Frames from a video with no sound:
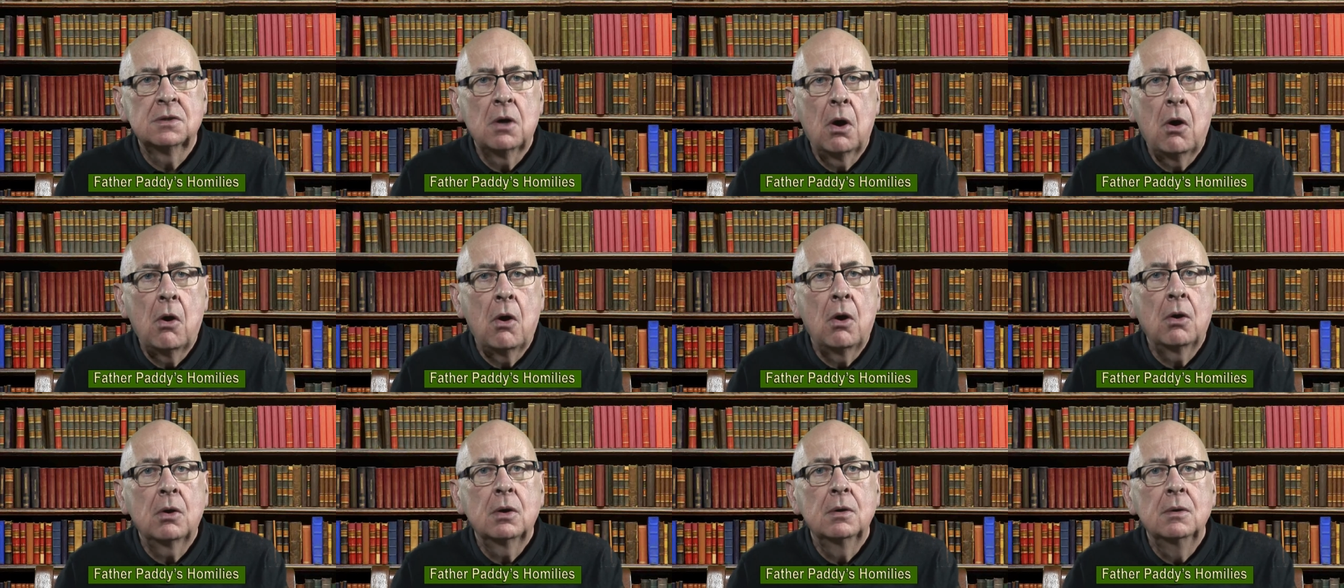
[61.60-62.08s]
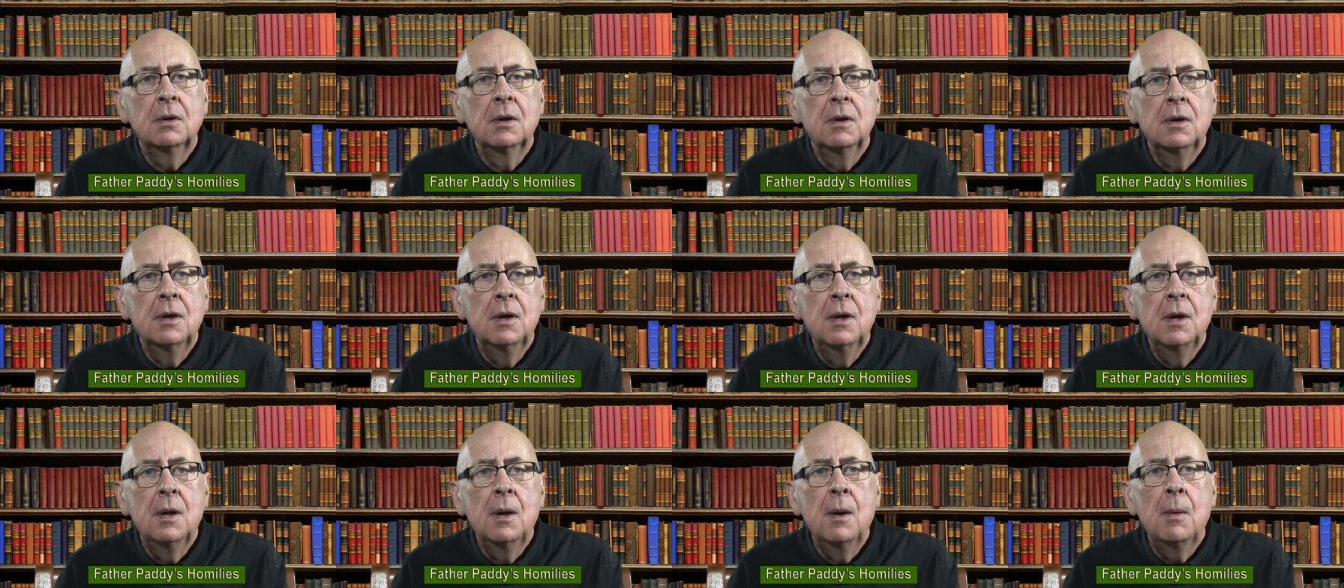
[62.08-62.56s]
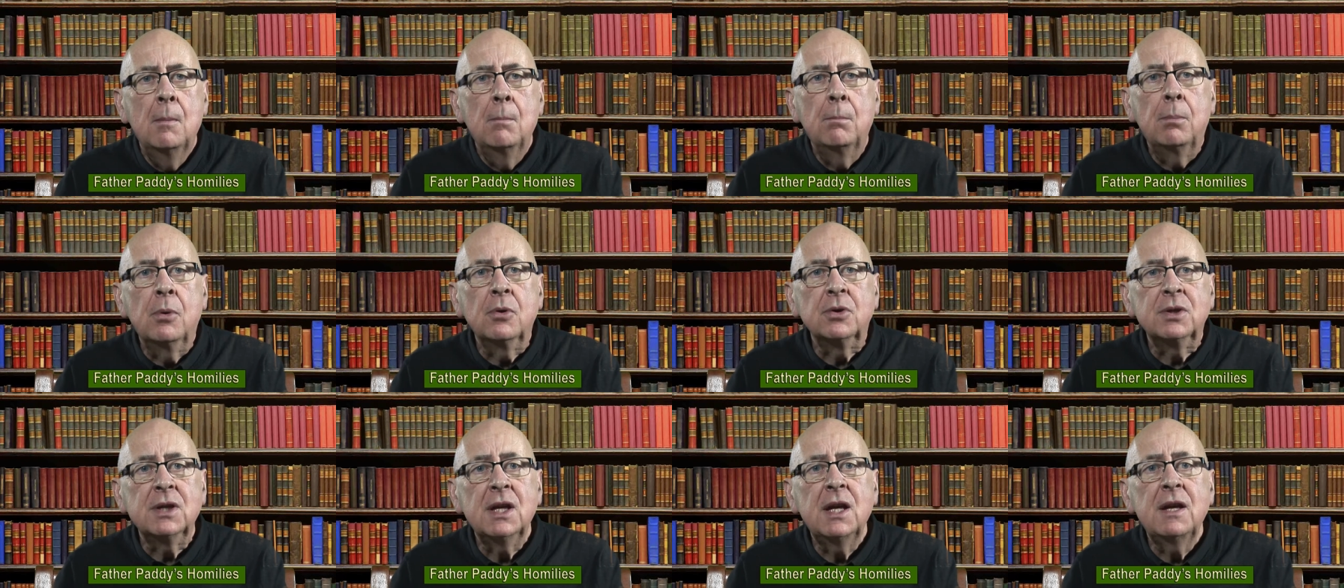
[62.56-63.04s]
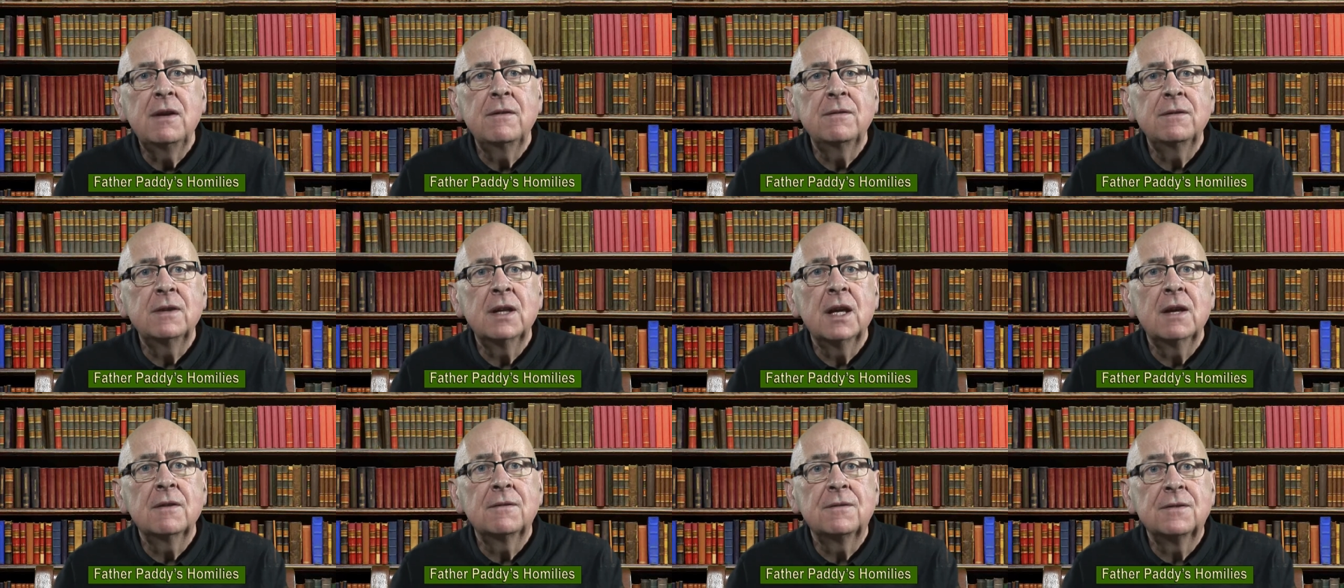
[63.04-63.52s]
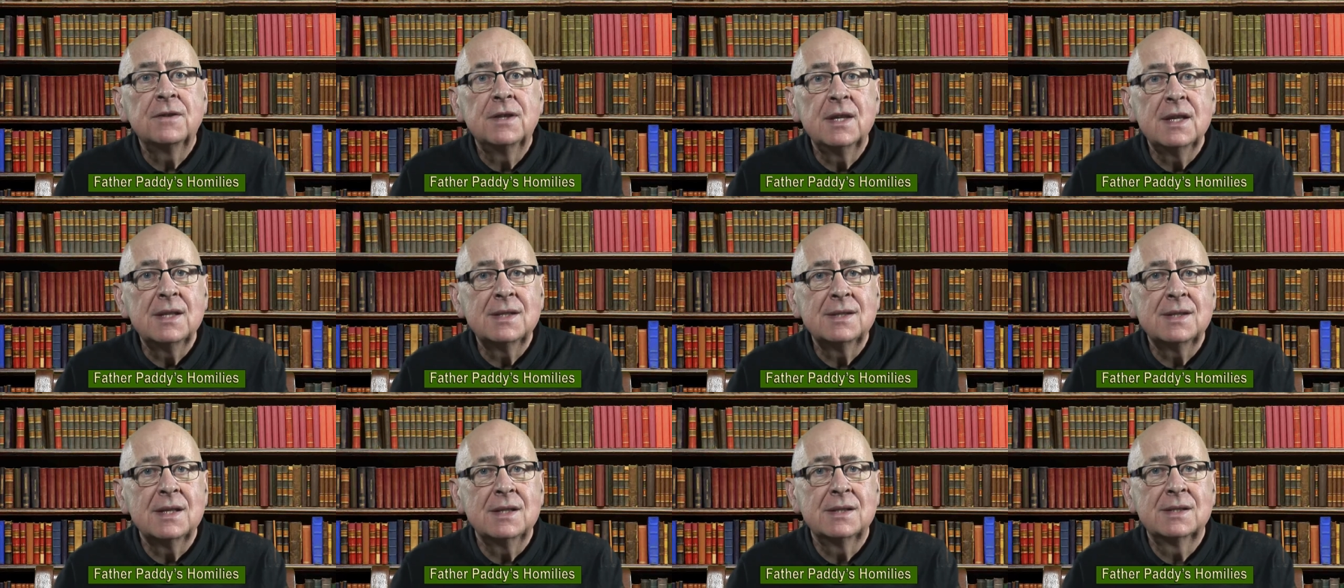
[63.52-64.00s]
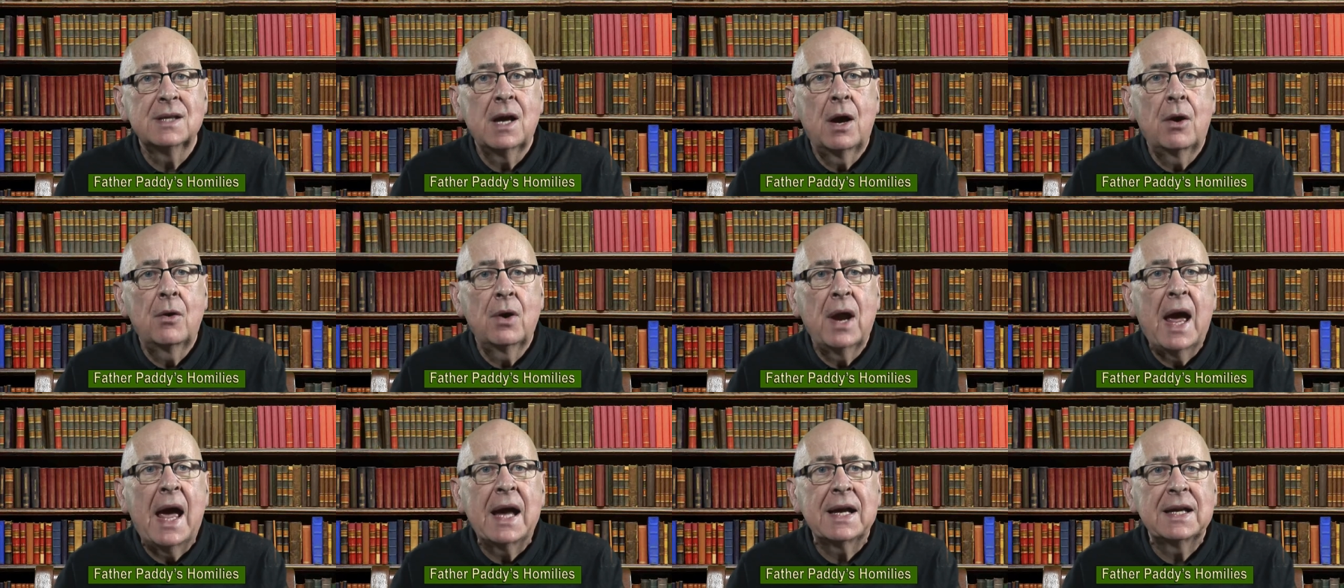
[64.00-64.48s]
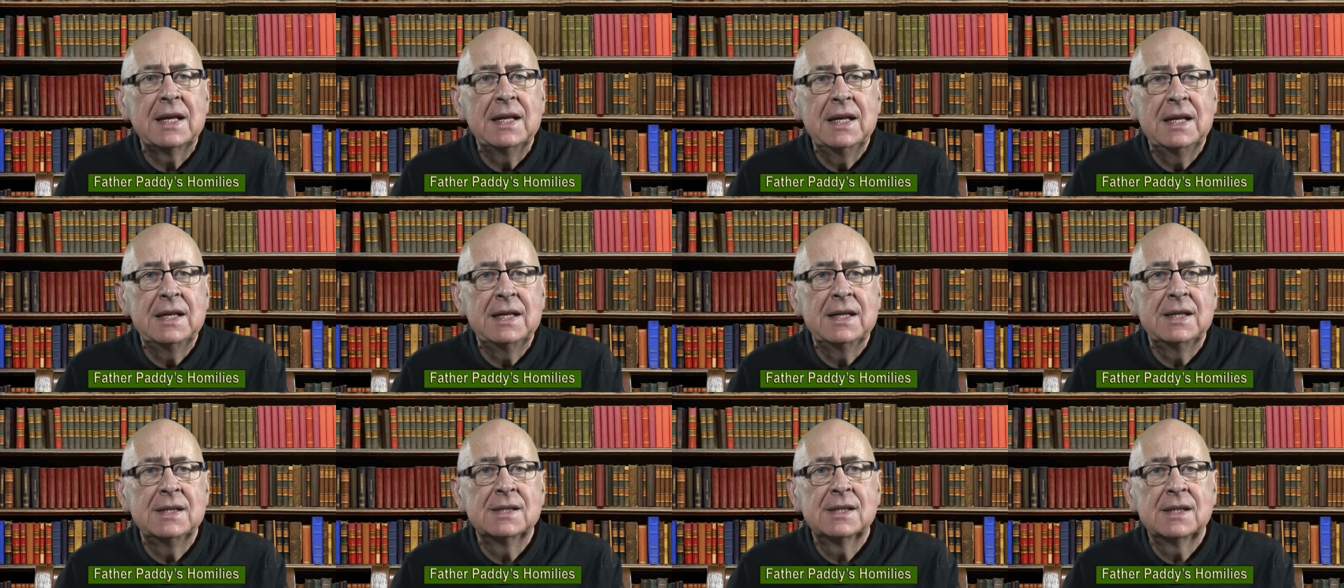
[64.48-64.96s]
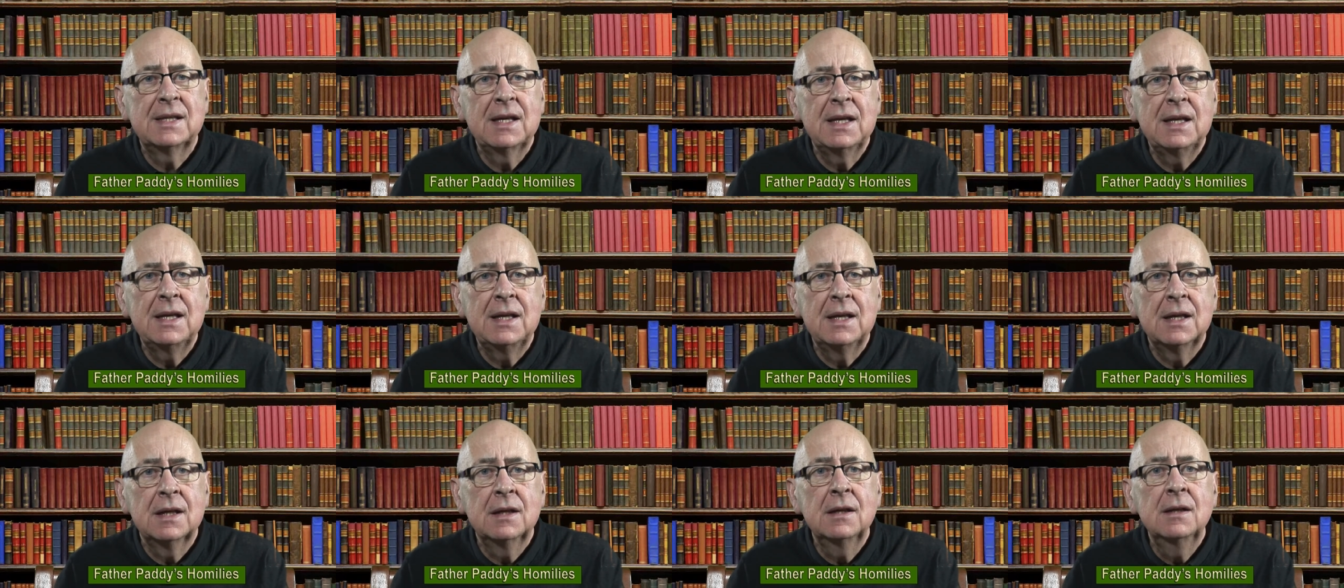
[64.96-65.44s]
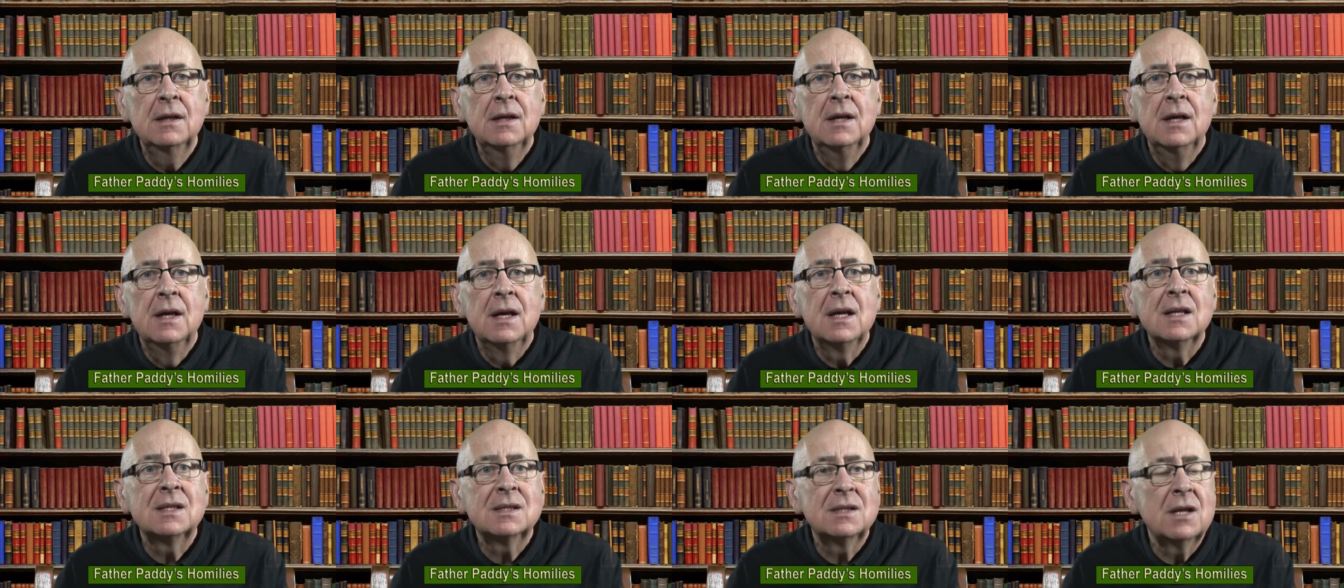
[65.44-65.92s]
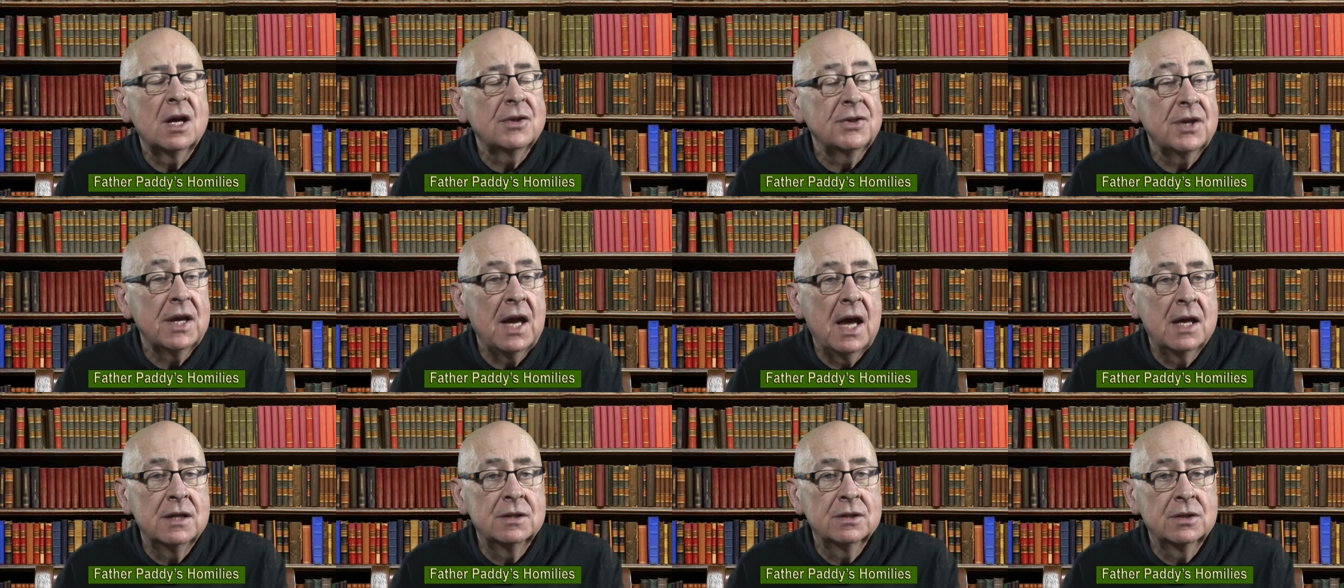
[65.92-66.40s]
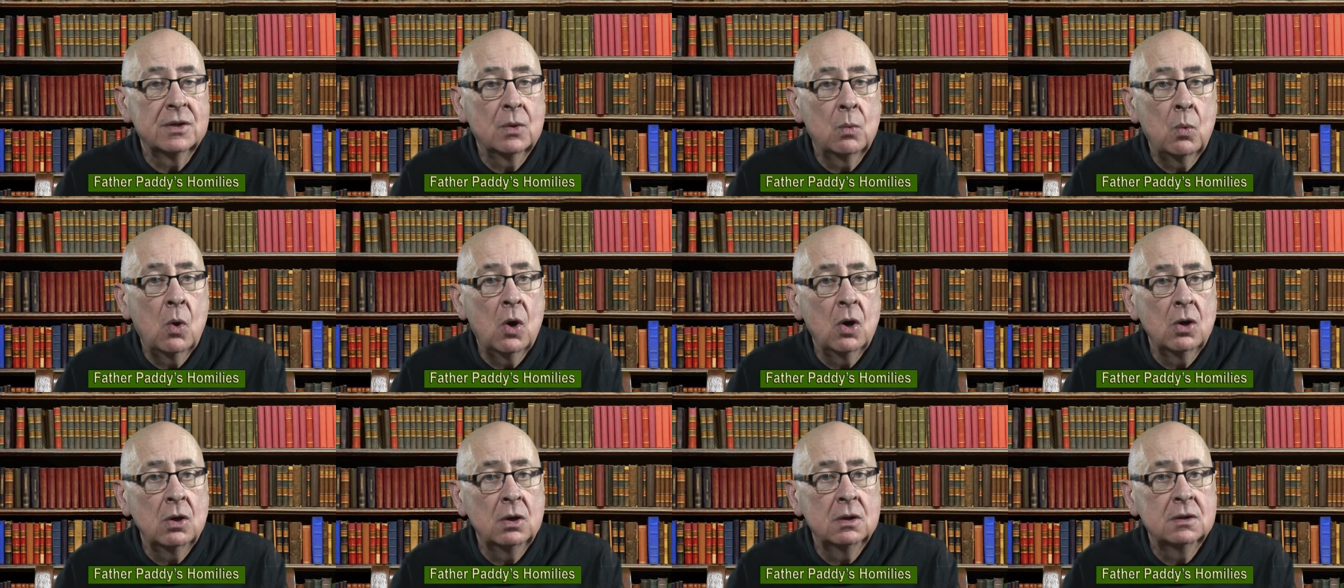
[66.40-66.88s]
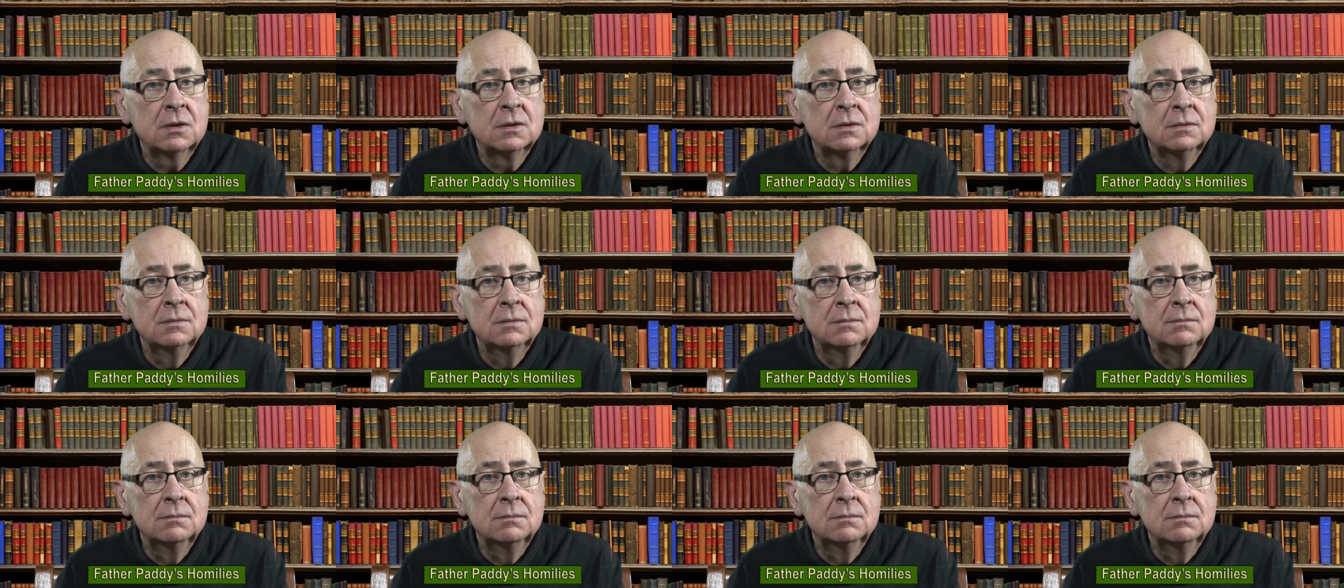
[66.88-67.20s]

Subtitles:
talk. But even if this is our Achilles' heel, it's not the end of the world.